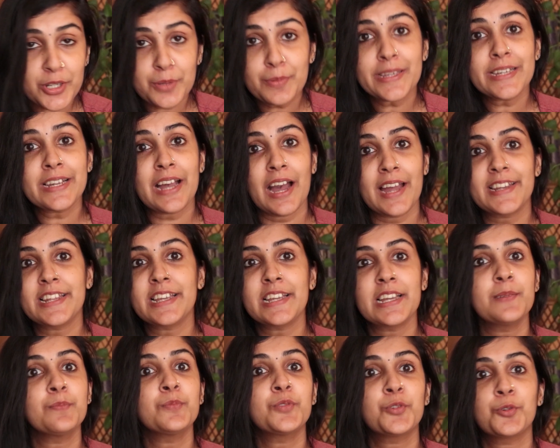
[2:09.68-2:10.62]
going to be guiding
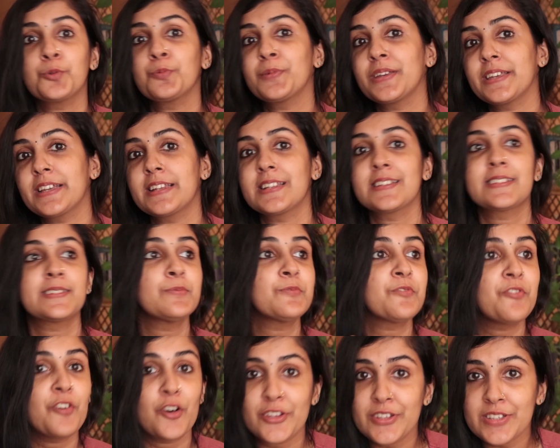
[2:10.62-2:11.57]
him through
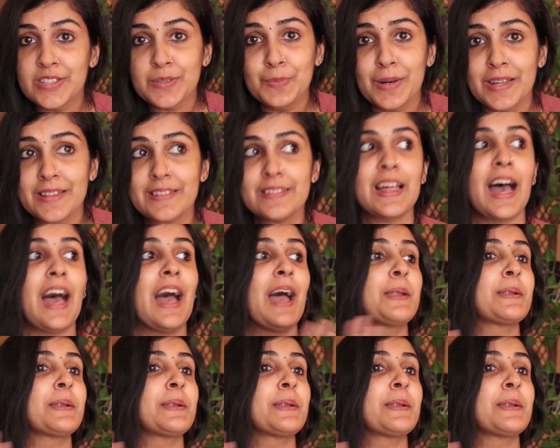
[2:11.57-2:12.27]
veganism for this month,